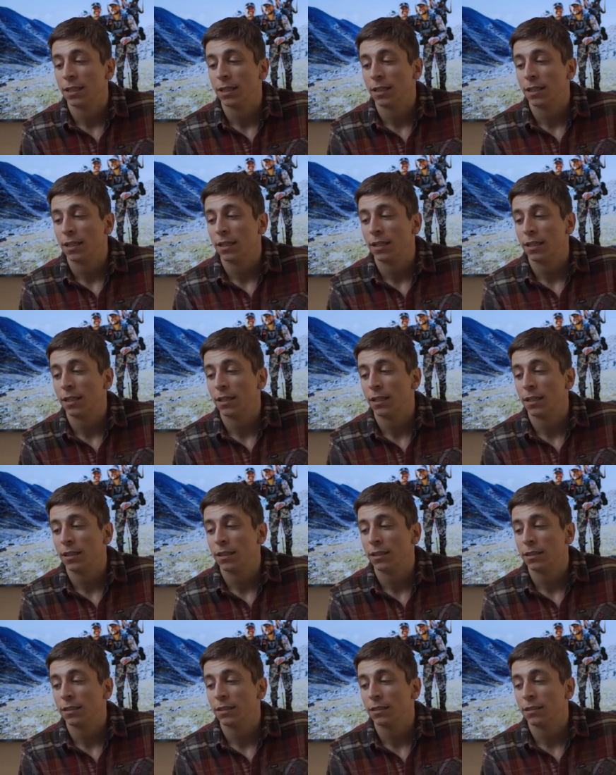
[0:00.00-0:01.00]

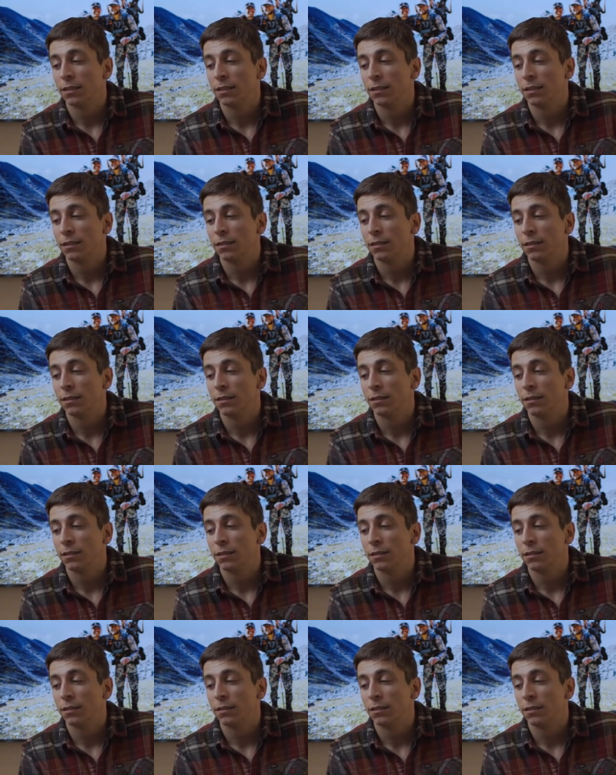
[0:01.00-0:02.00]

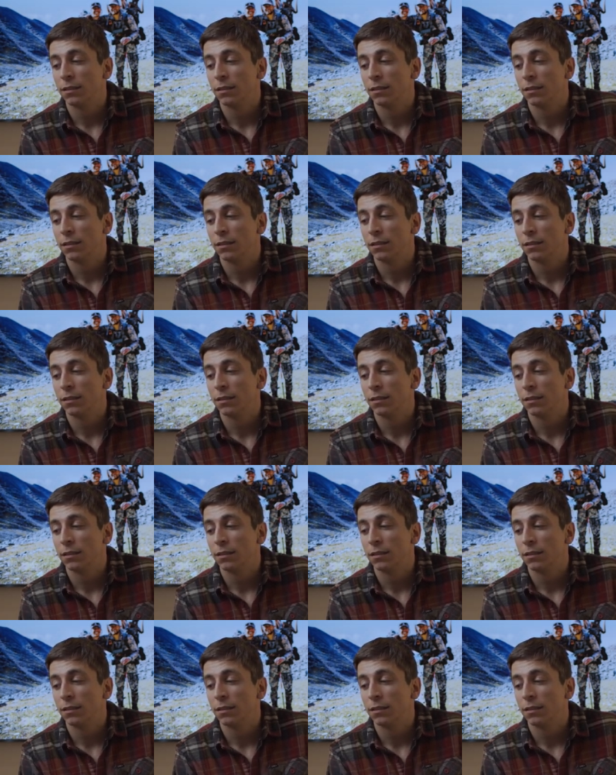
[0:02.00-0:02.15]
No one is speaking in this clip.